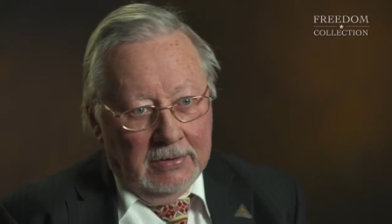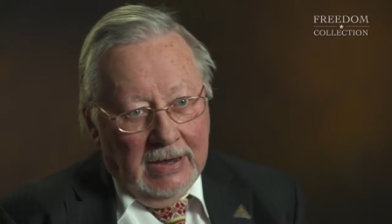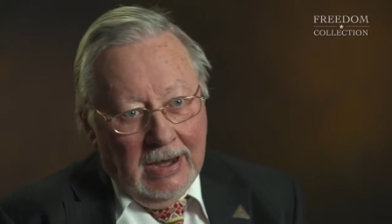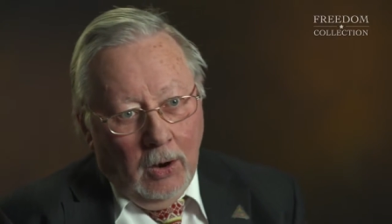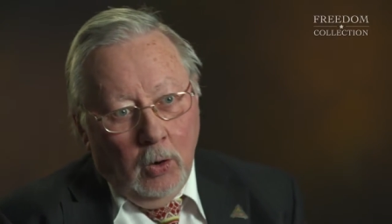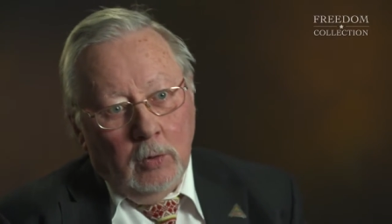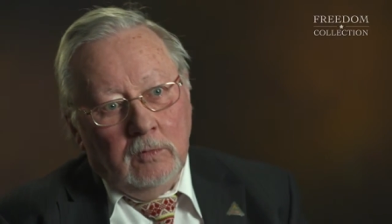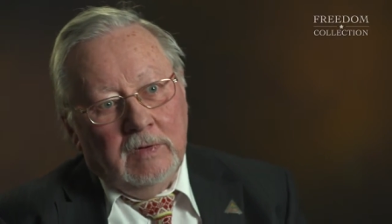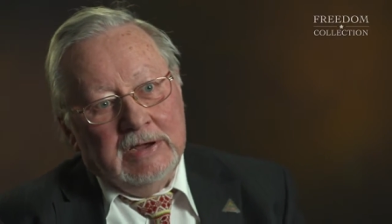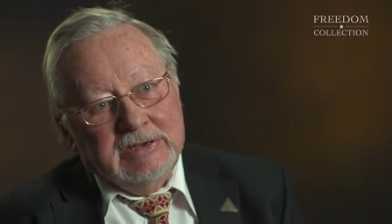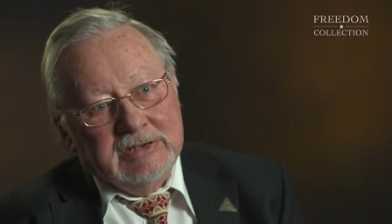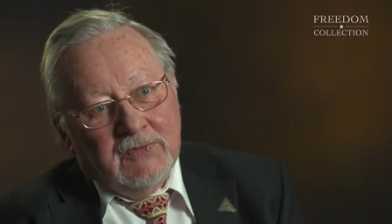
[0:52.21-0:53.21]
they
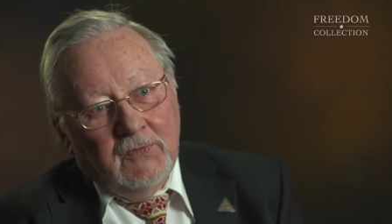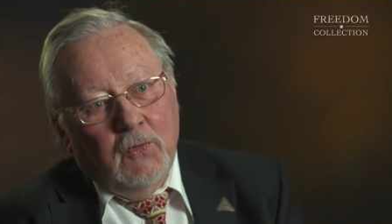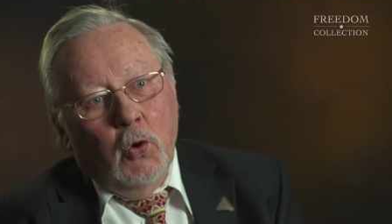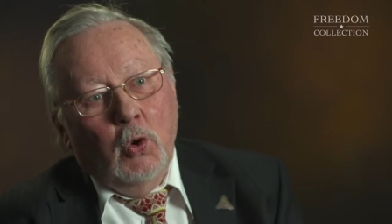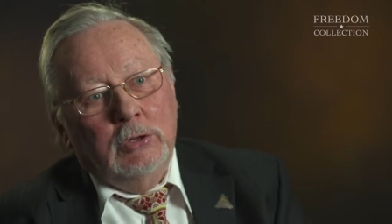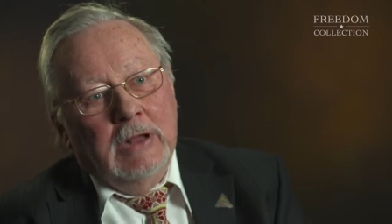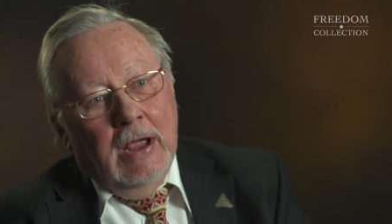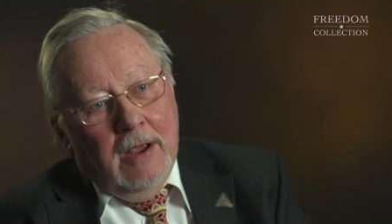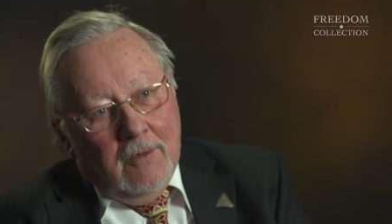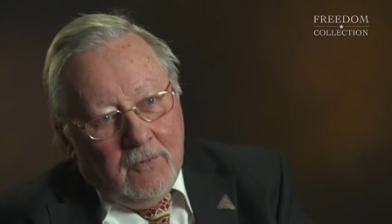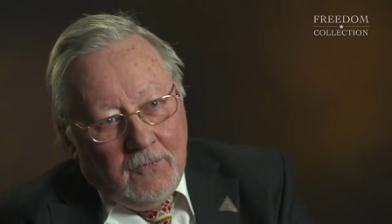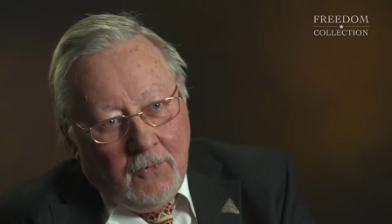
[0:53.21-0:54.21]
always fought
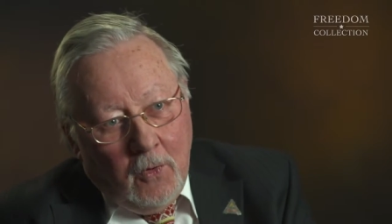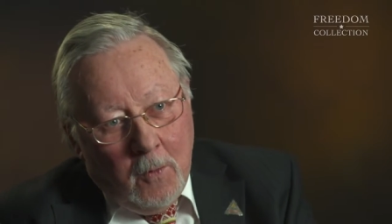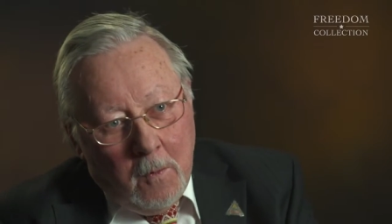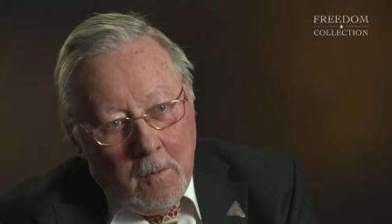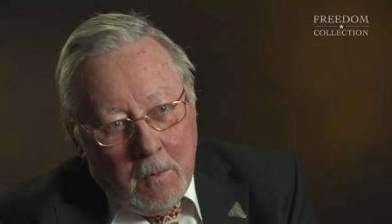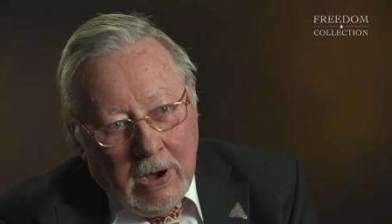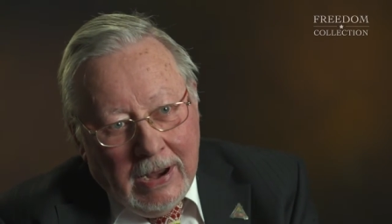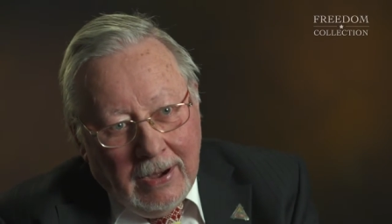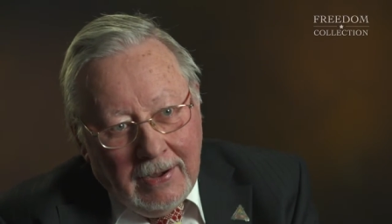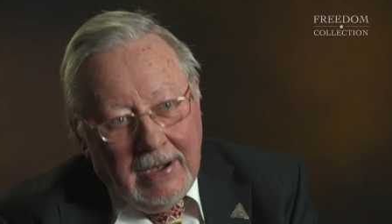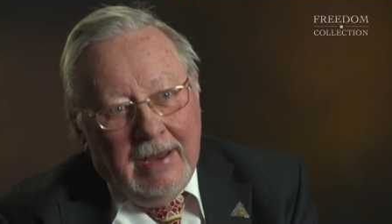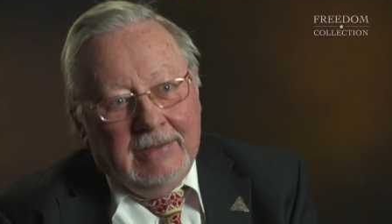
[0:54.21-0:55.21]
for
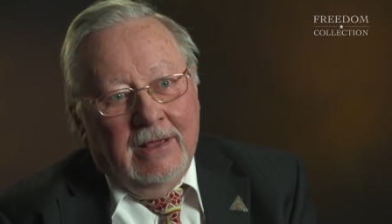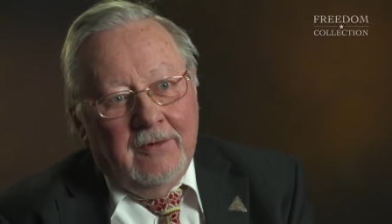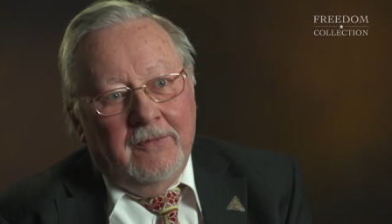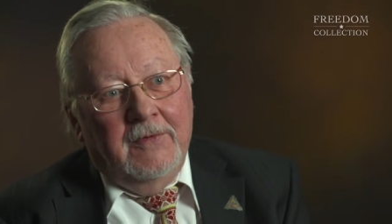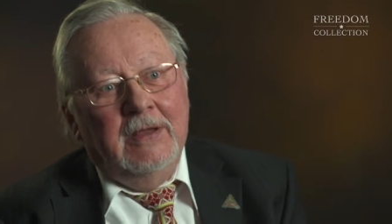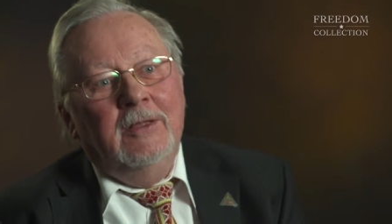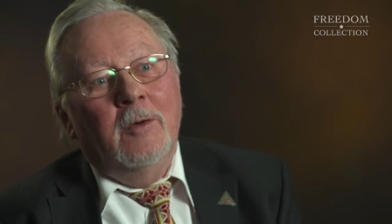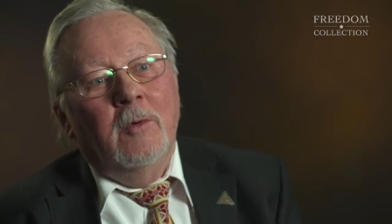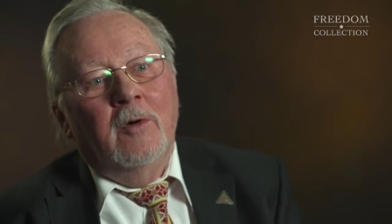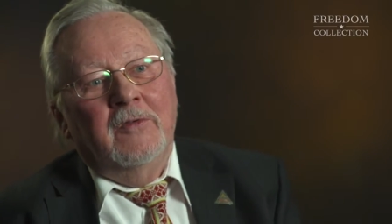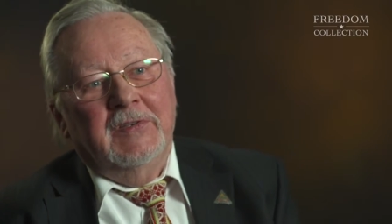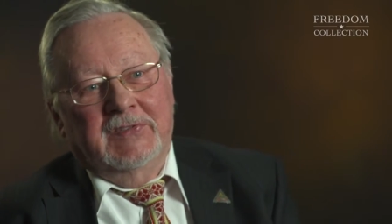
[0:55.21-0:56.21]
greater freedom
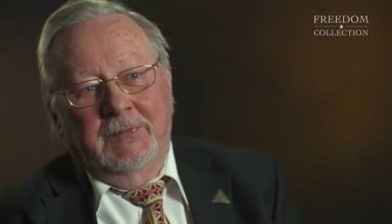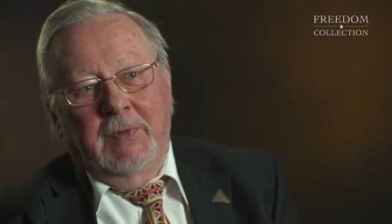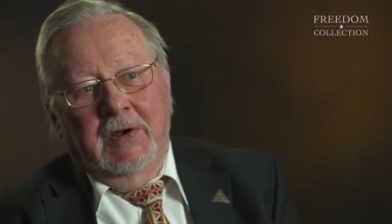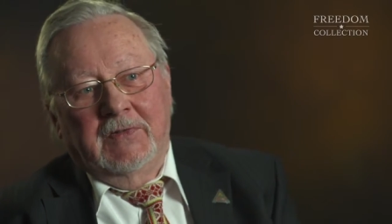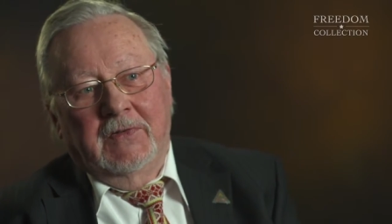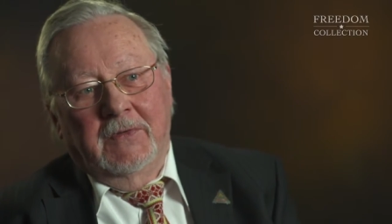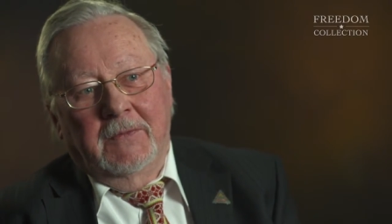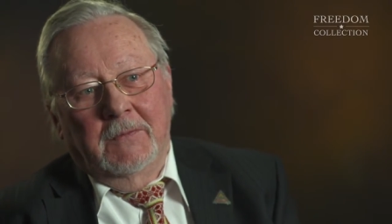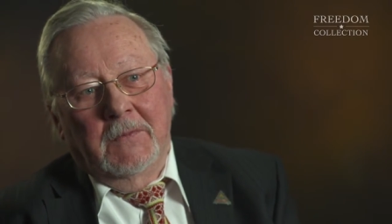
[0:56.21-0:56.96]
of expression